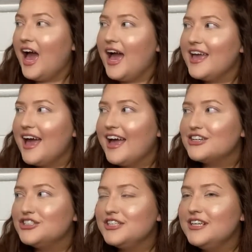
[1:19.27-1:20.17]
I
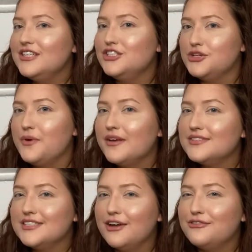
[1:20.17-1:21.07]
actually do have
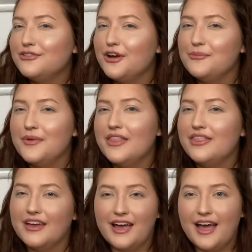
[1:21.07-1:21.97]
stuff from
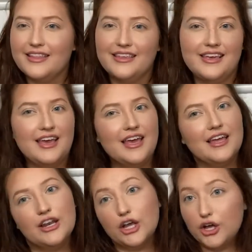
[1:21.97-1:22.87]
the Kylie
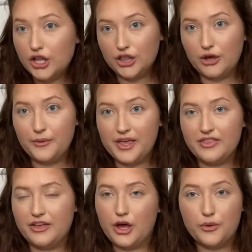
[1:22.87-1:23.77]
and Chloe,
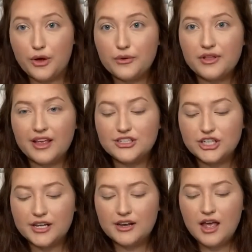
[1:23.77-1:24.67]
the Coco
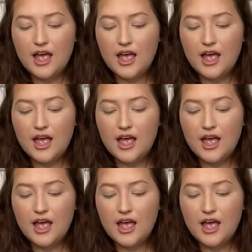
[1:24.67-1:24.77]
collection,